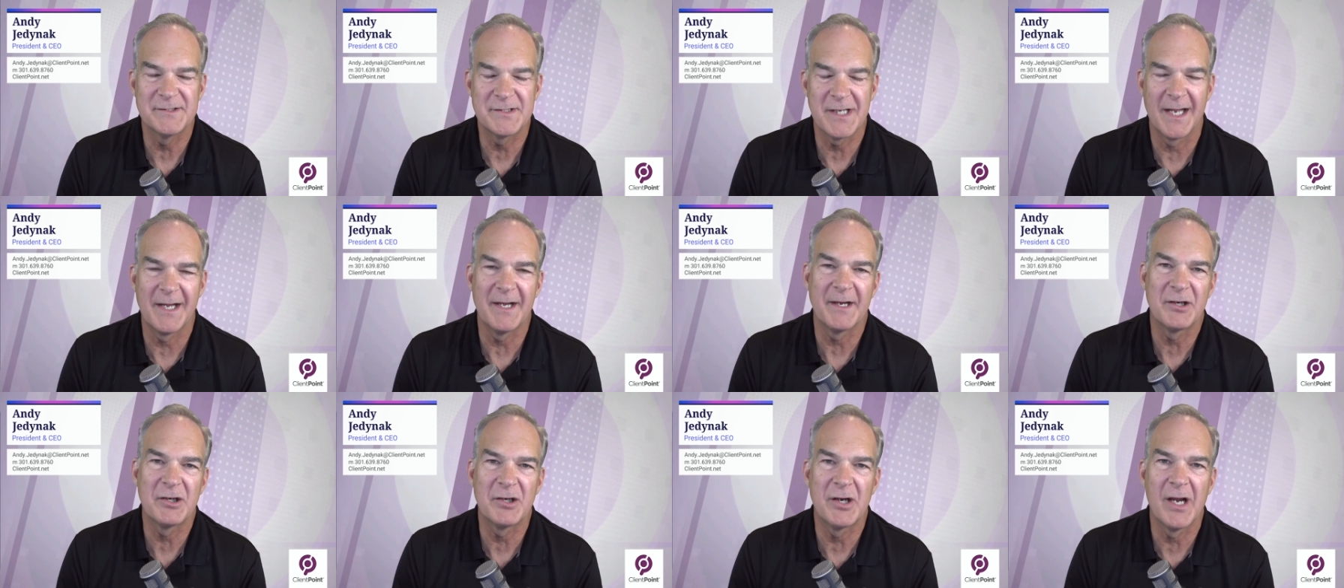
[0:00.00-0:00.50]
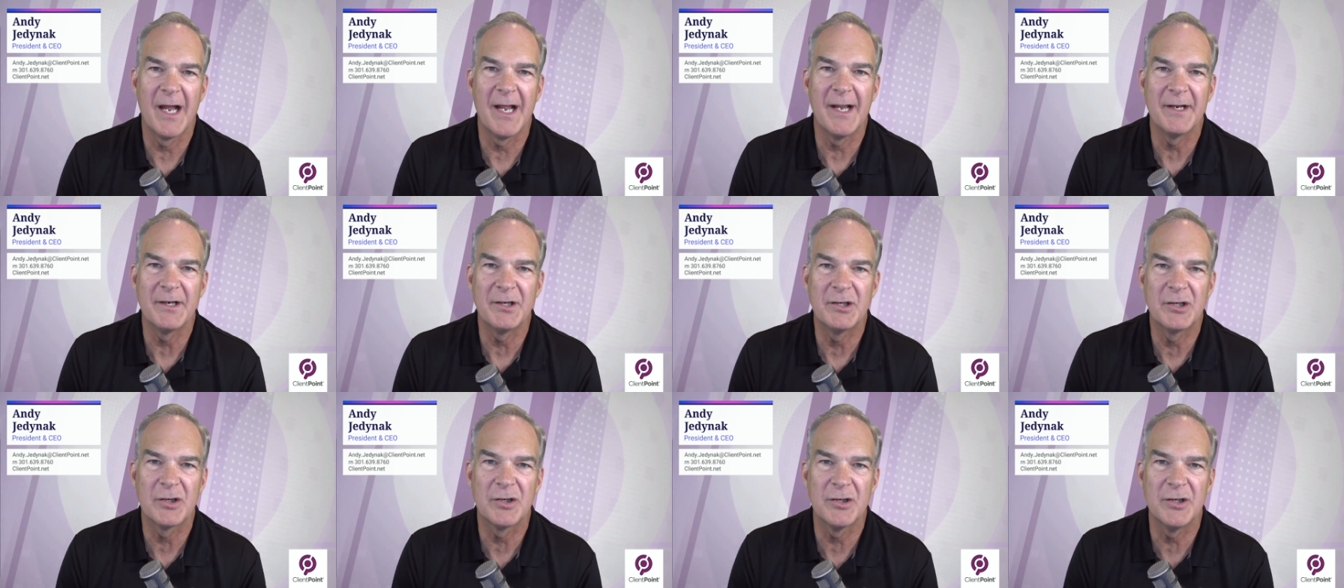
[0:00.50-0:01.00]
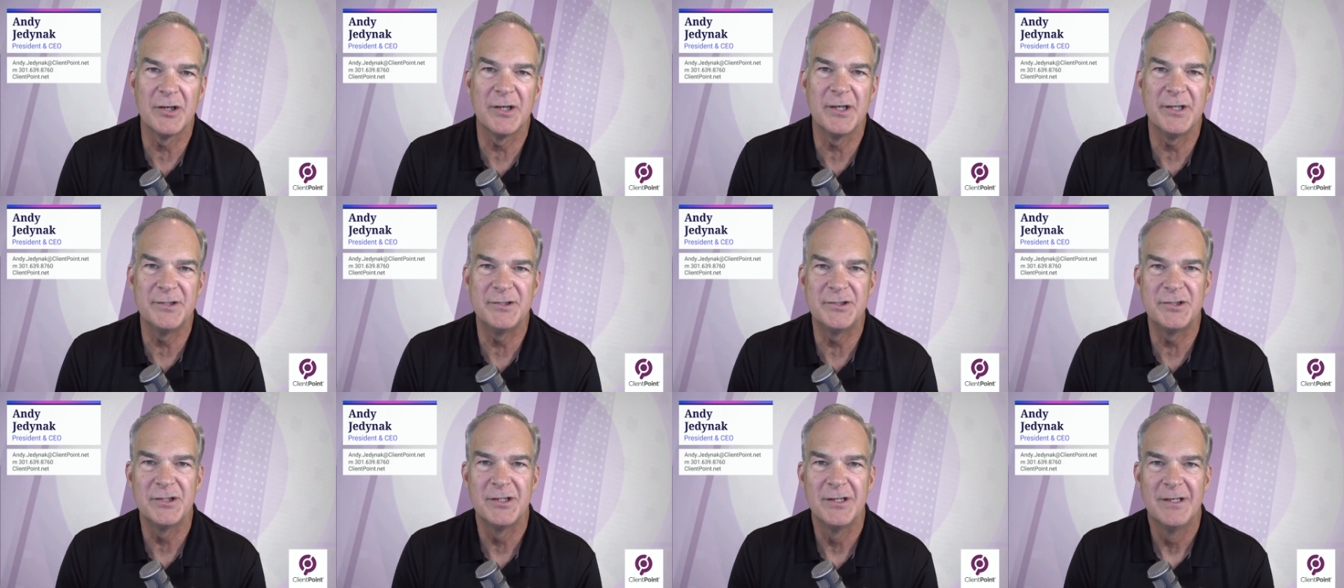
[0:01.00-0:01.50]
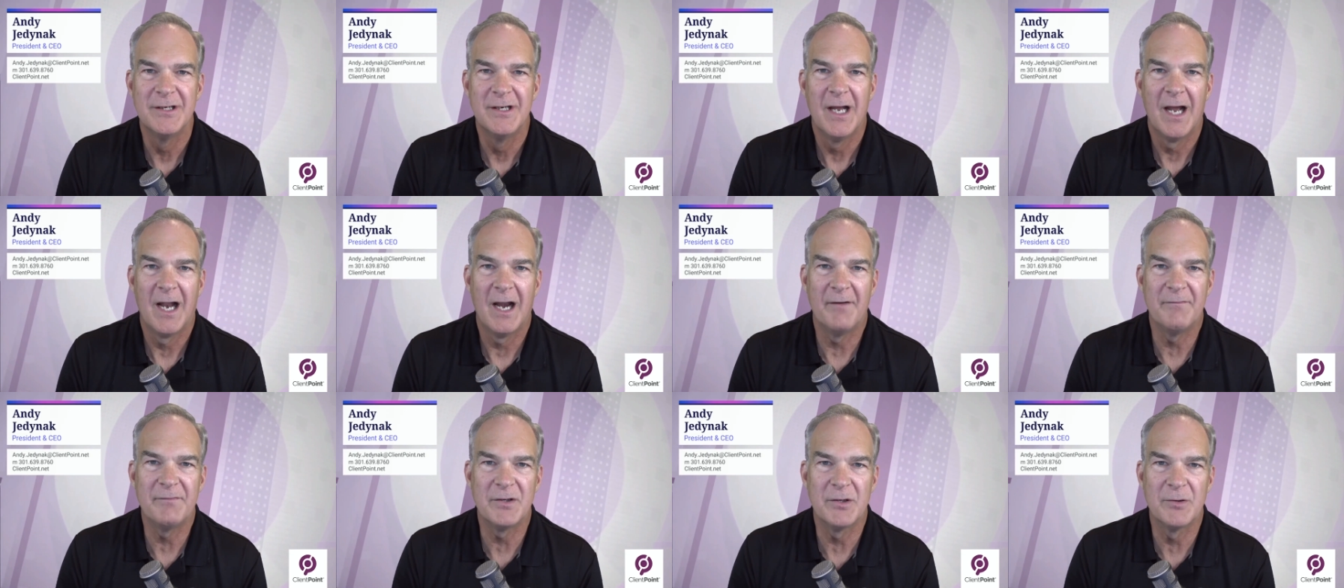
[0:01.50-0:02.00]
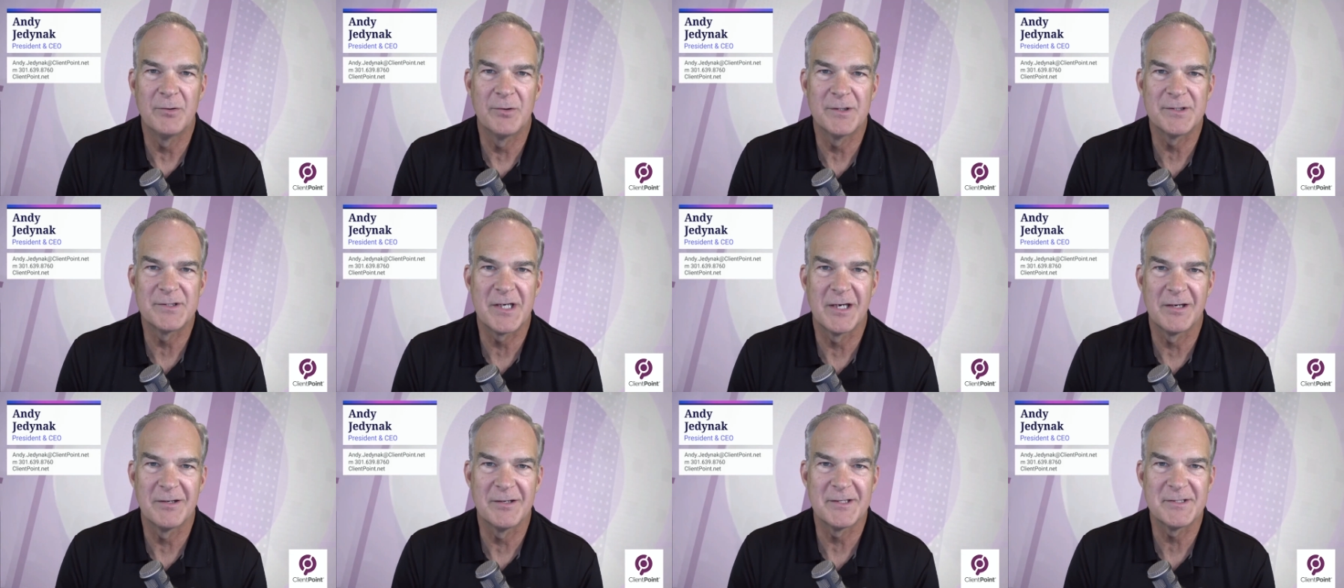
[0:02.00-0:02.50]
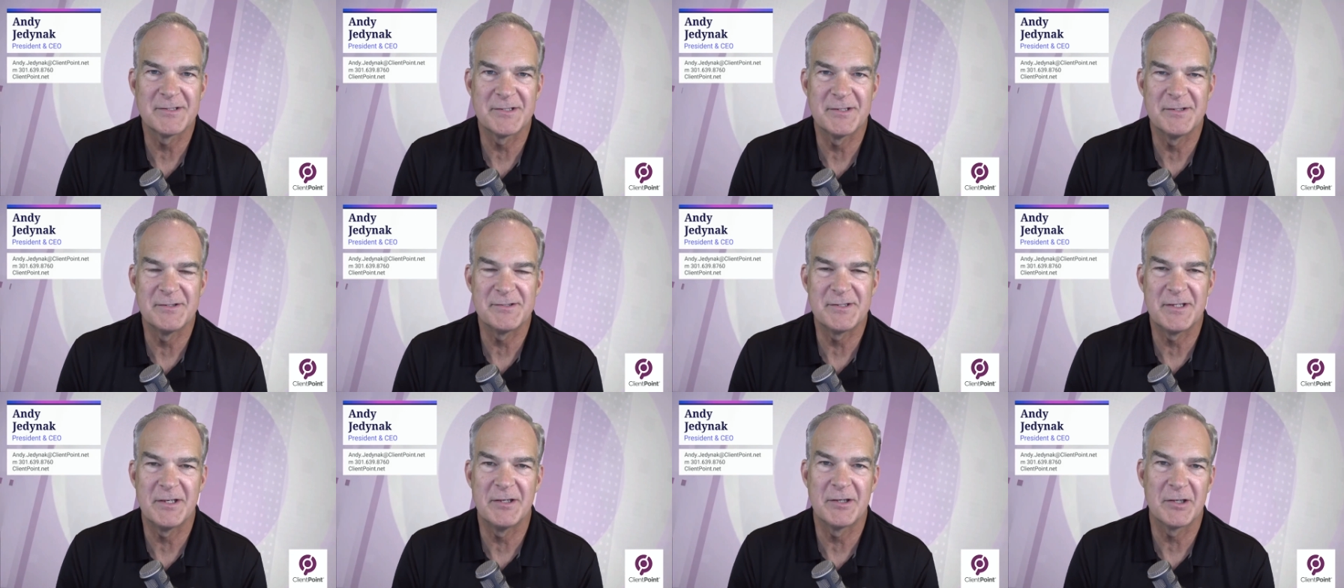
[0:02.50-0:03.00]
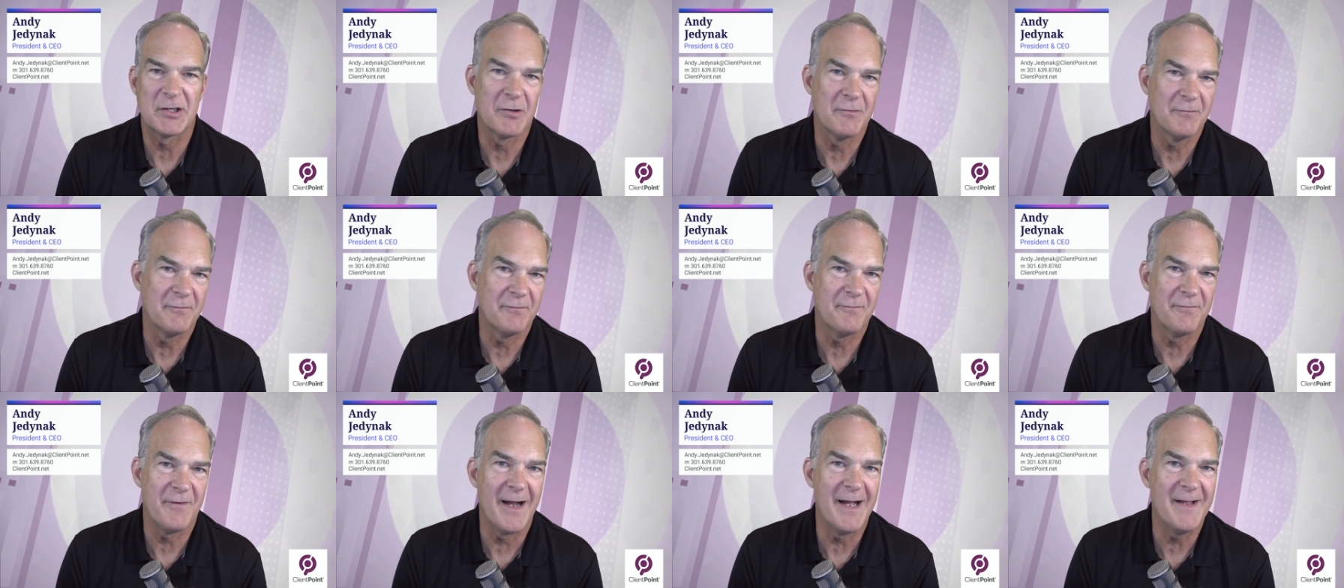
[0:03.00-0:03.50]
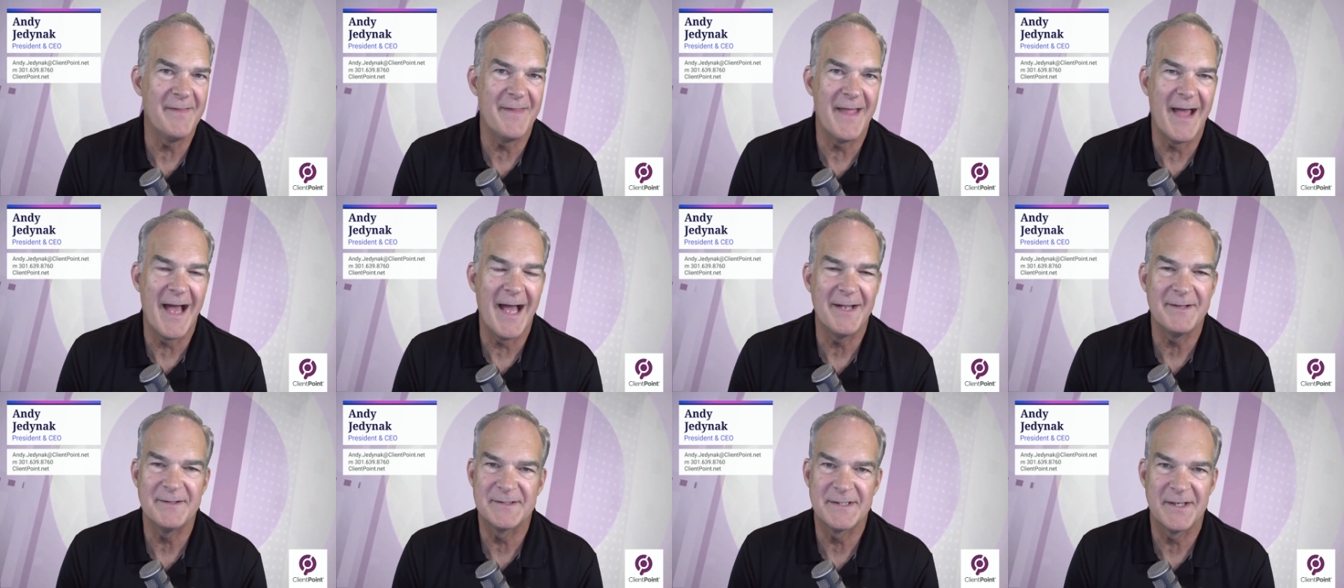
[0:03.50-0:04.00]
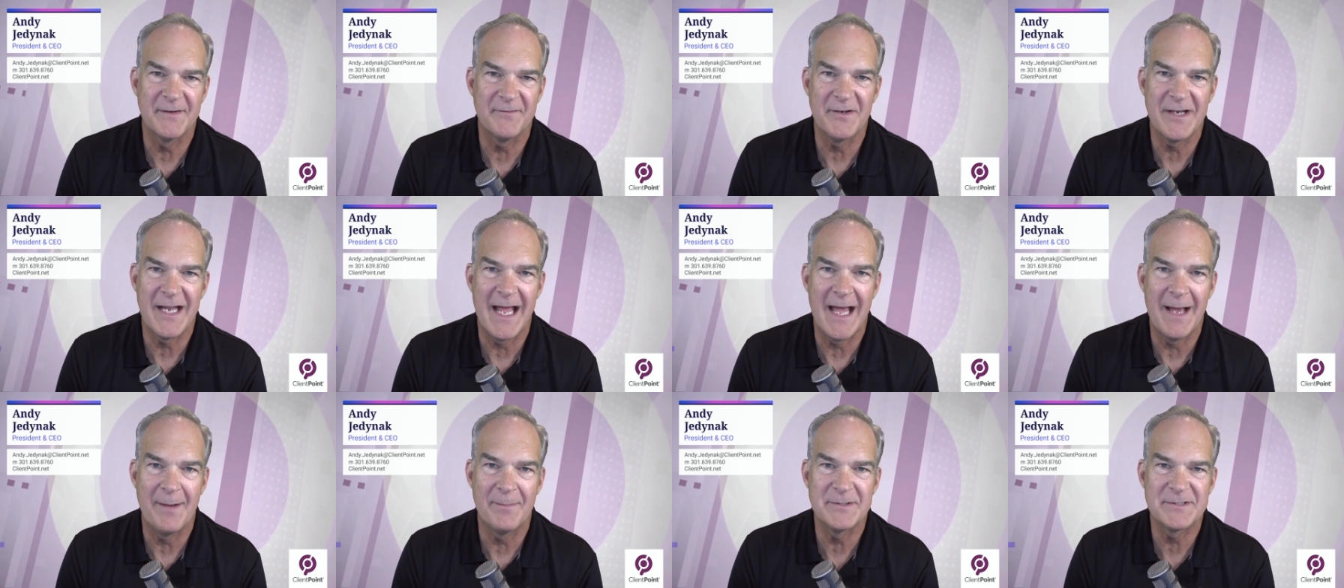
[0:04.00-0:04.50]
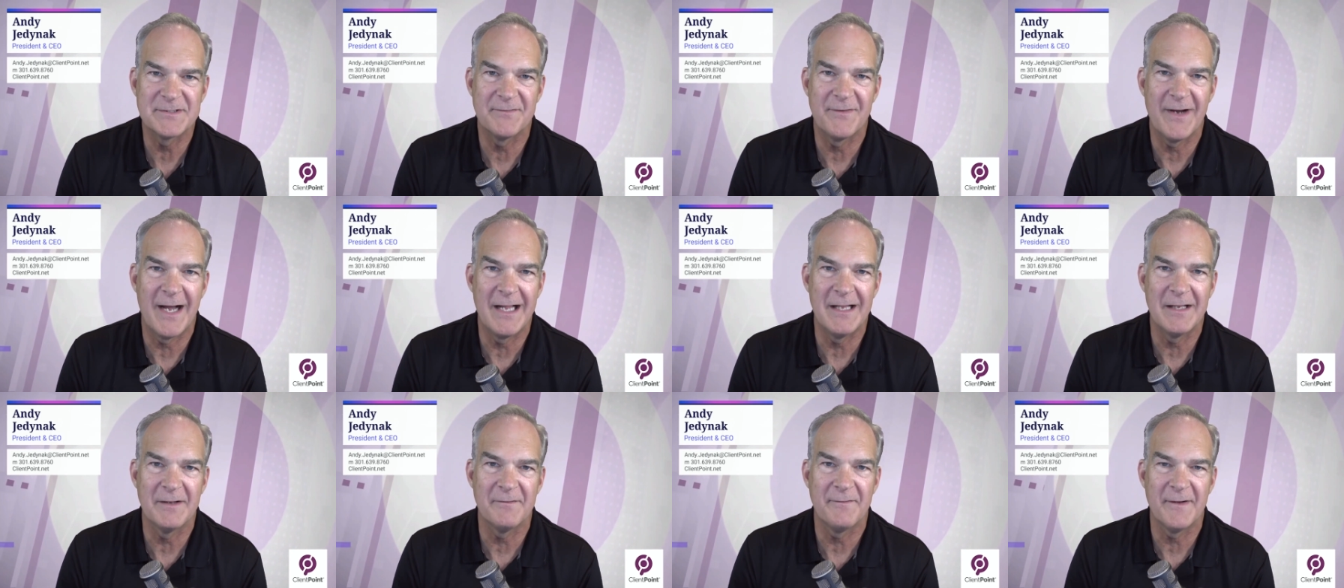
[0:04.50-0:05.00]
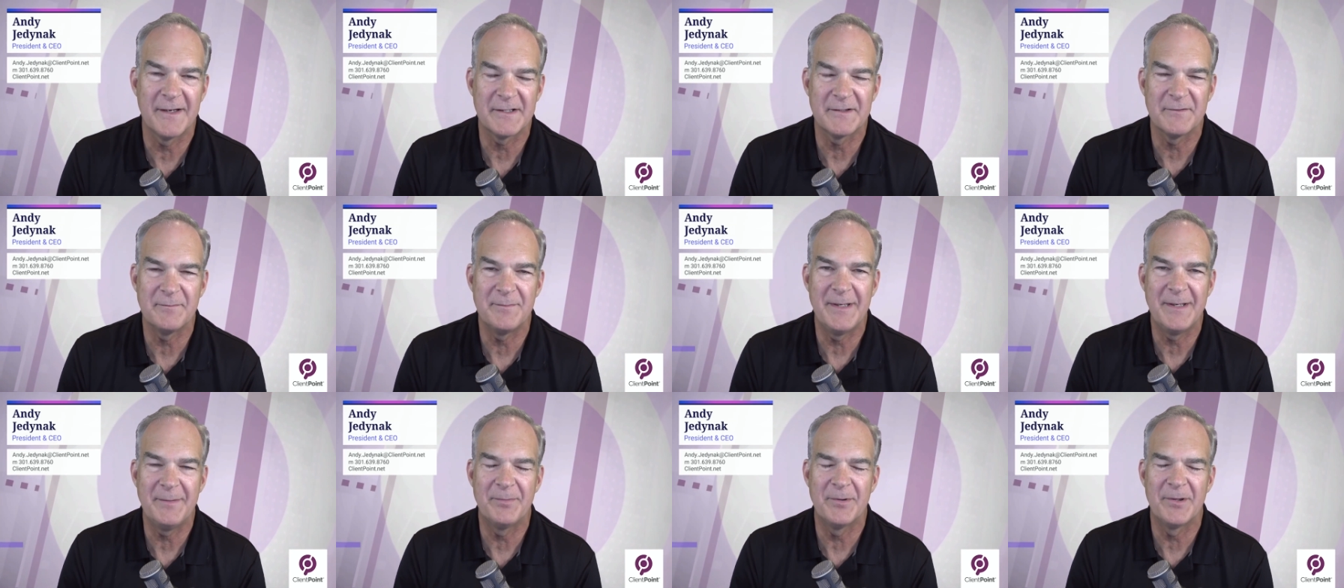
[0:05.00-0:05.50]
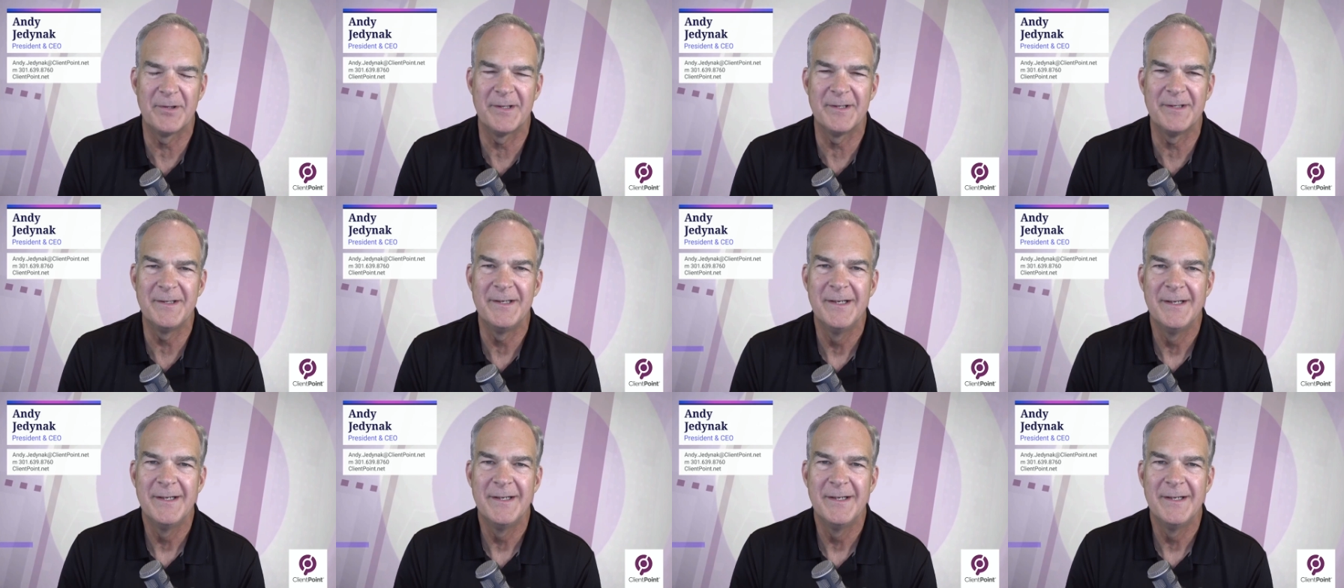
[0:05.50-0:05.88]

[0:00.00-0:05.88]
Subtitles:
I encourage our viewers, our listeners here to go find that Seven Habits of Highly Effective People, and